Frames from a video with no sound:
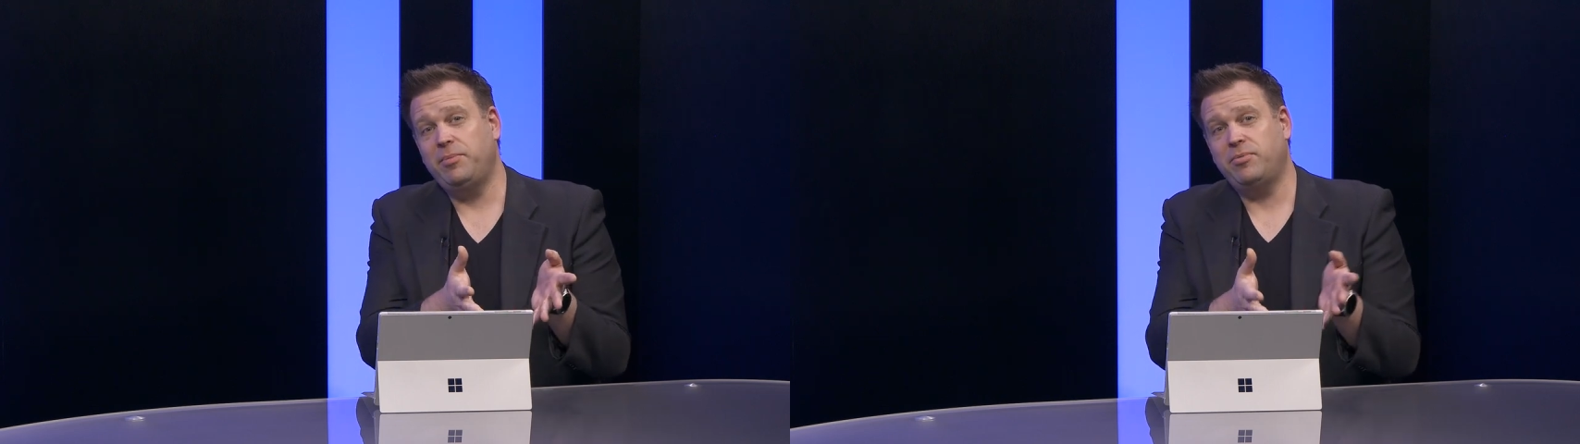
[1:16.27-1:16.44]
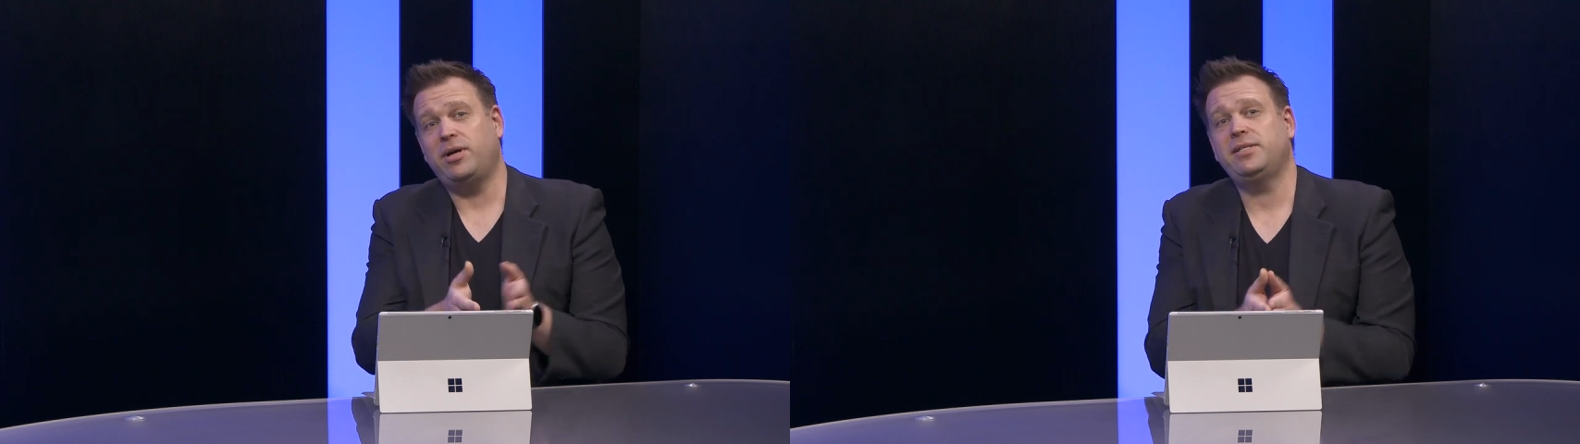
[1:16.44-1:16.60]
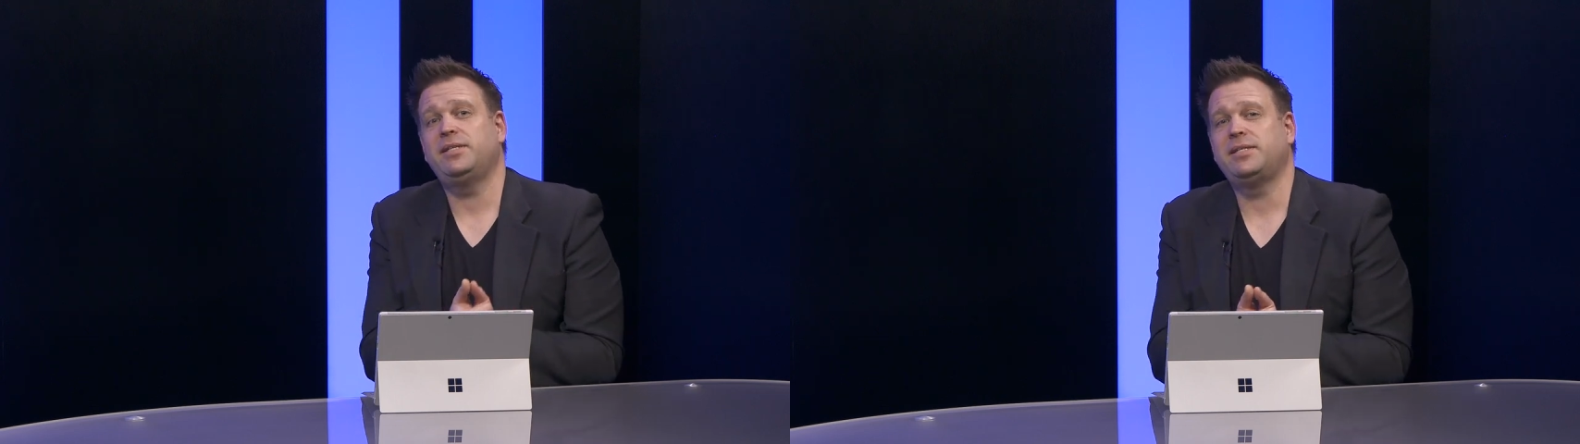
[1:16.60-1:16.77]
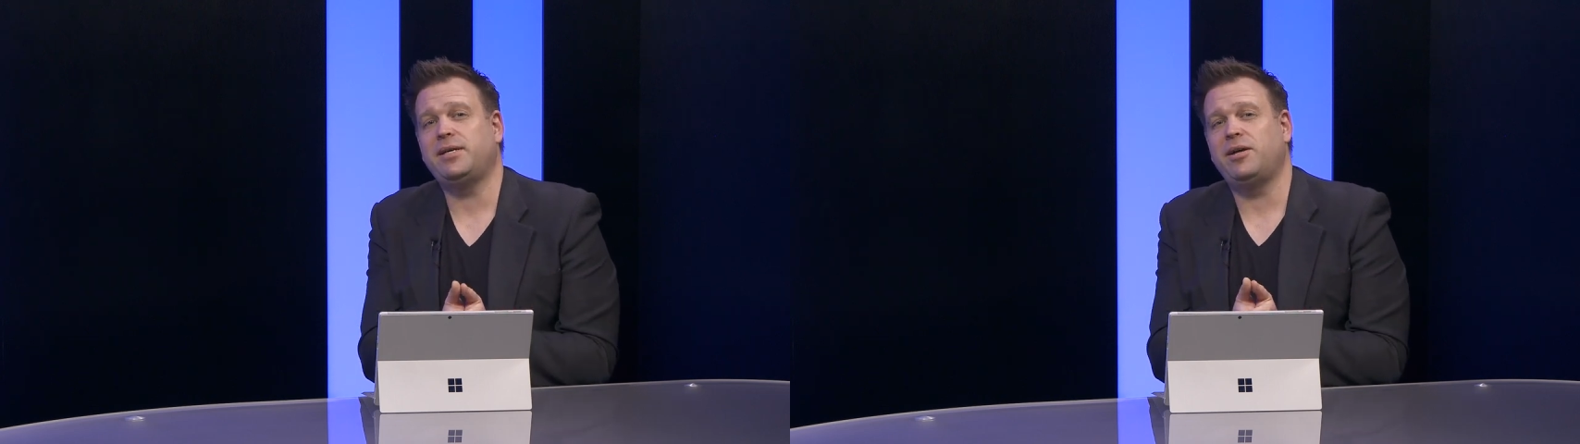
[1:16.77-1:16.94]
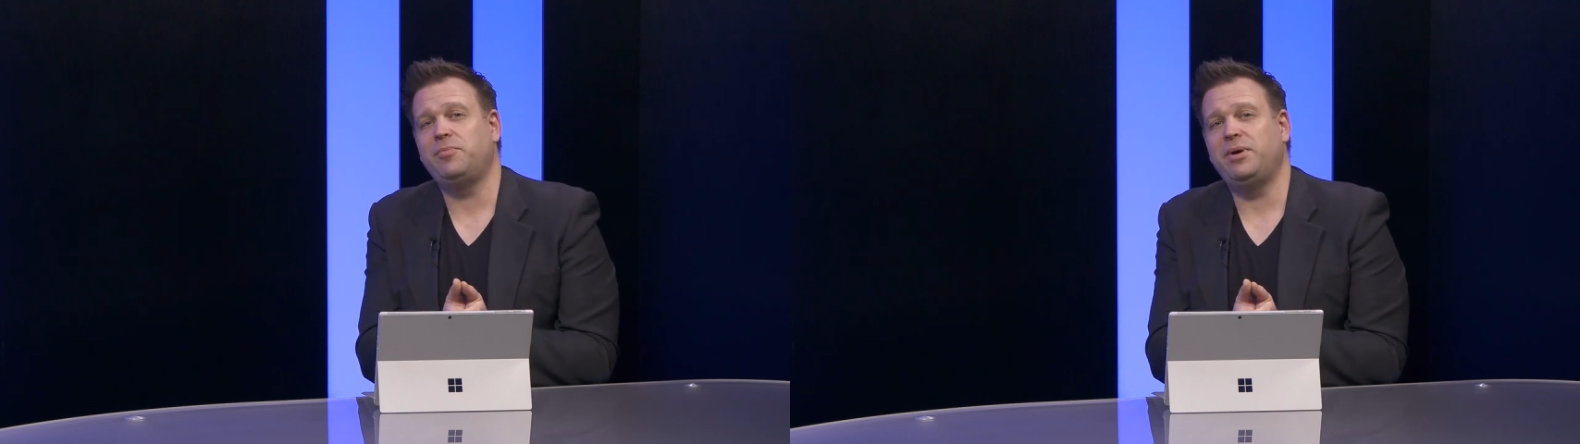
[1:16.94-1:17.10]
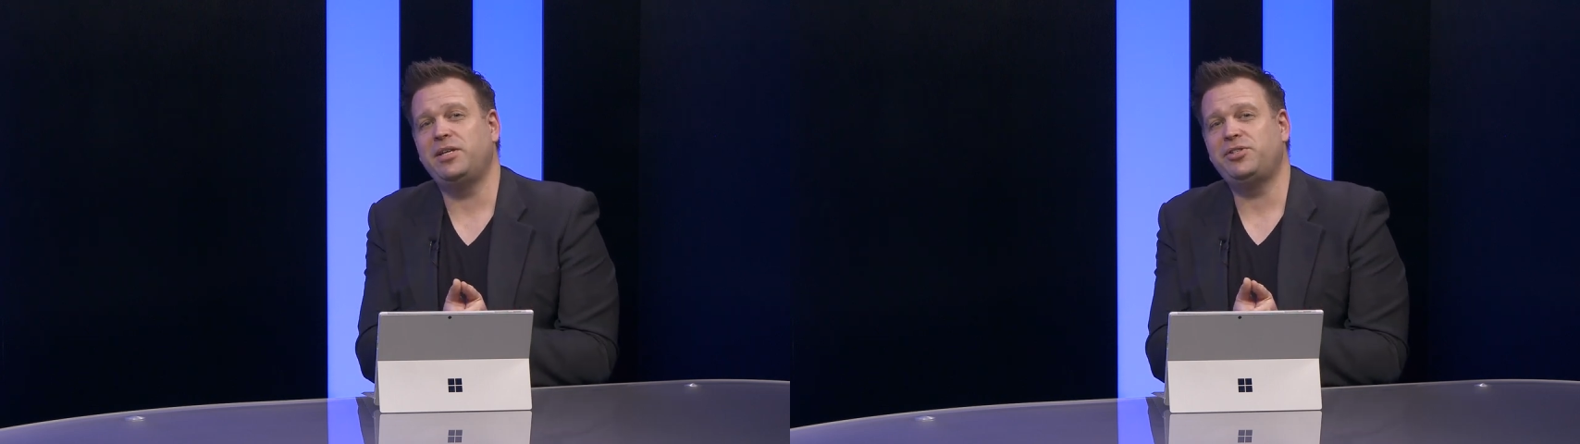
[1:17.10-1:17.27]
process
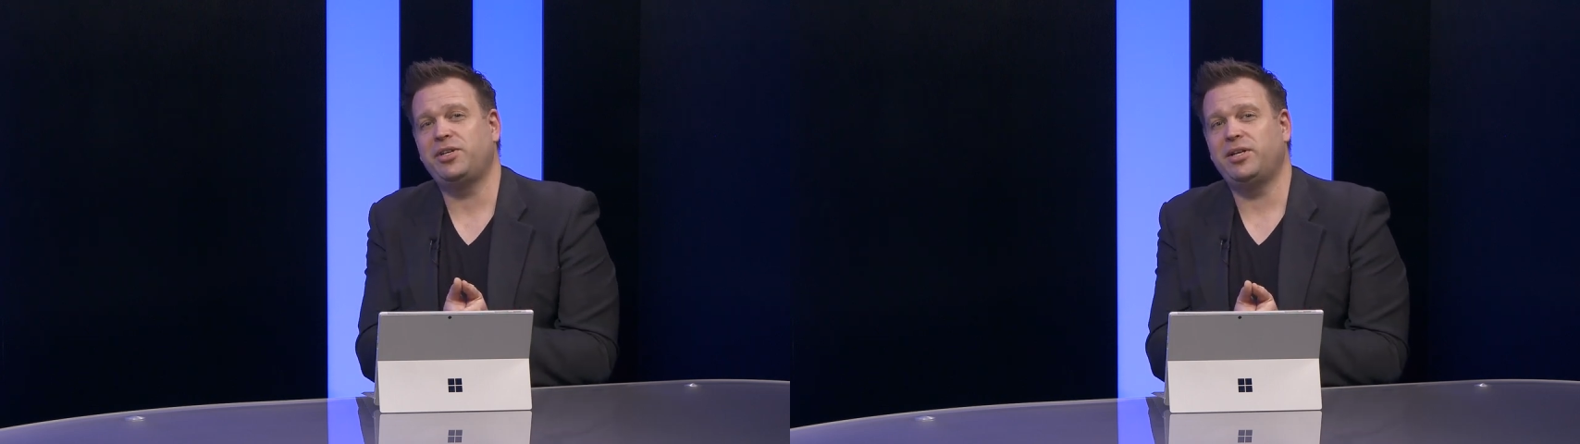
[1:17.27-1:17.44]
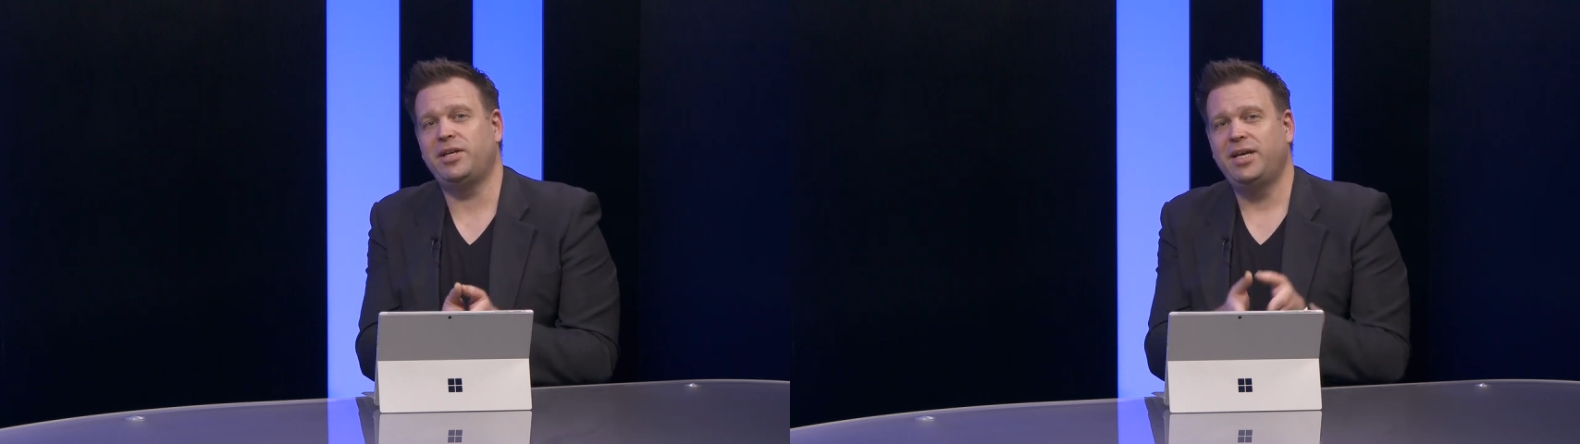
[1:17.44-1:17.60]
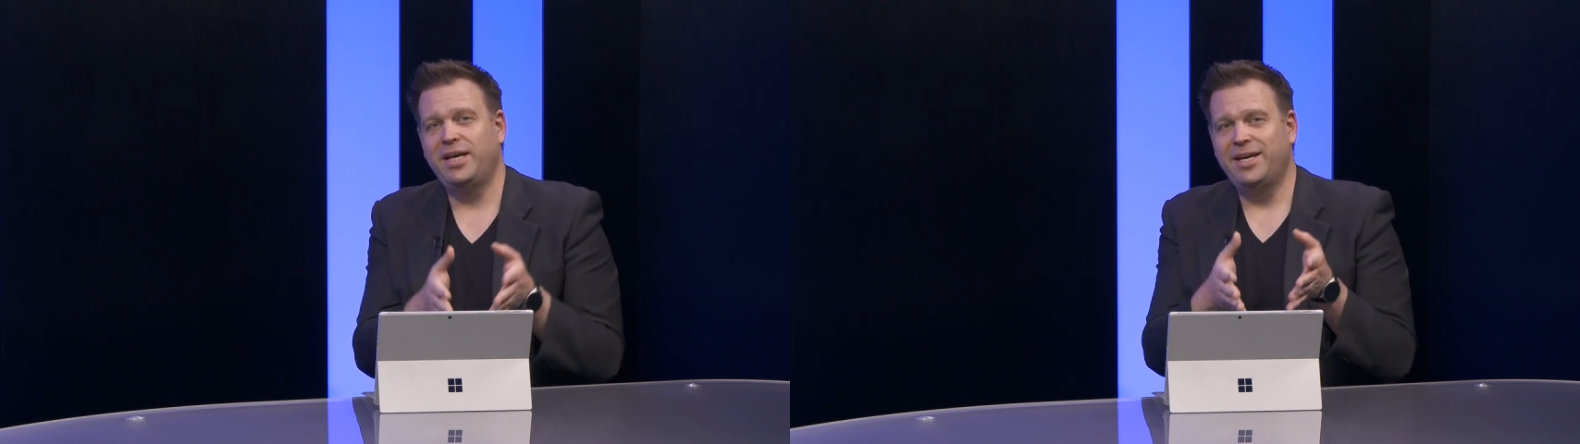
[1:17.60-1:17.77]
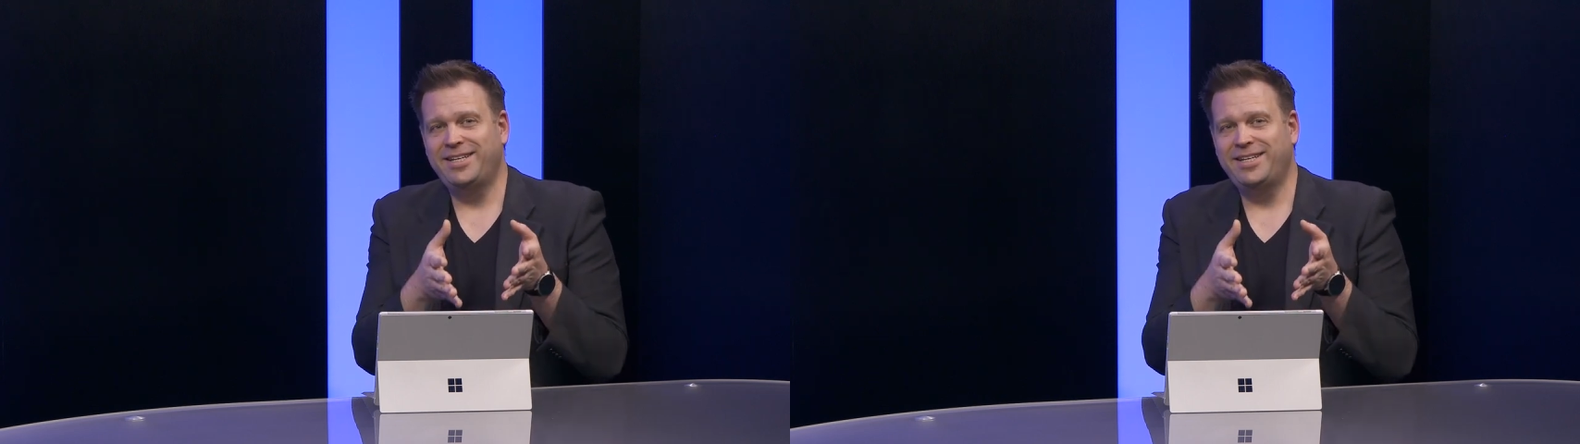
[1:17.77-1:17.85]
automation